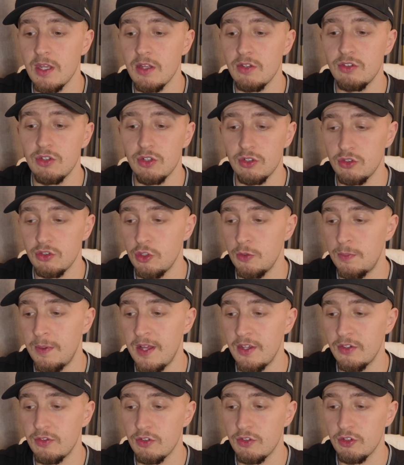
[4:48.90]
Took two
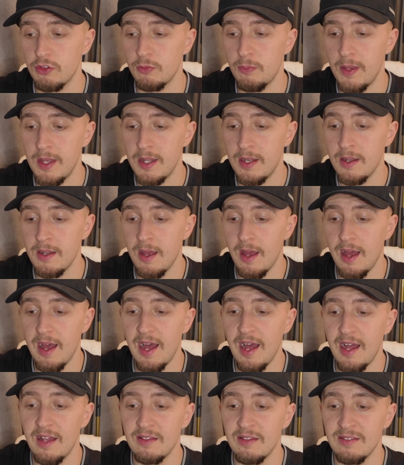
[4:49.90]
plates for a spin,
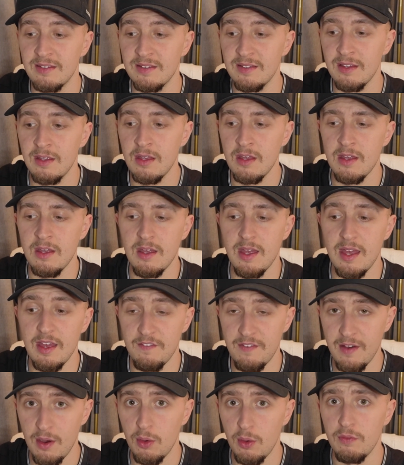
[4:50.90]
and it
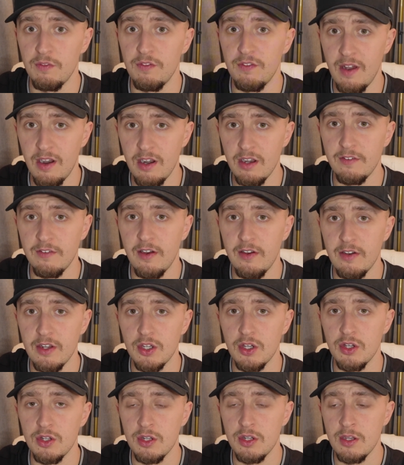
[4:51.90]
felt very very
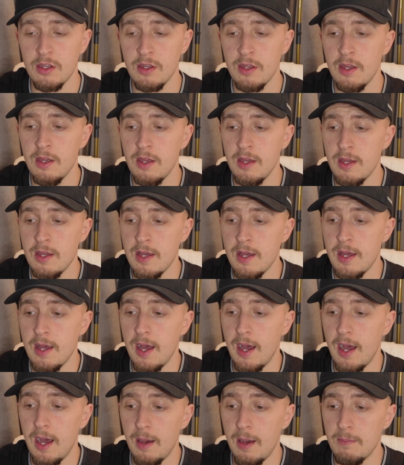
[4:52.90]
good.
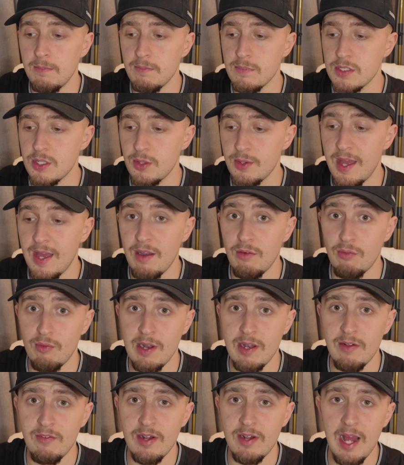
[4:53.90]
So yeah,
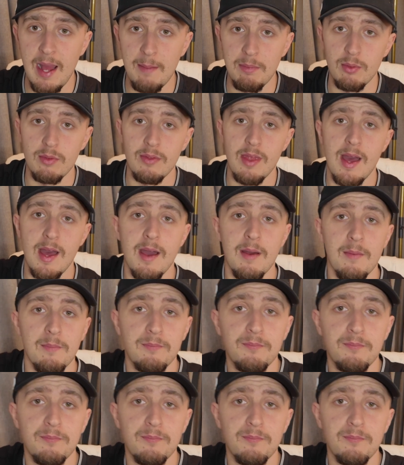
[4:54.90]
really really happy with that.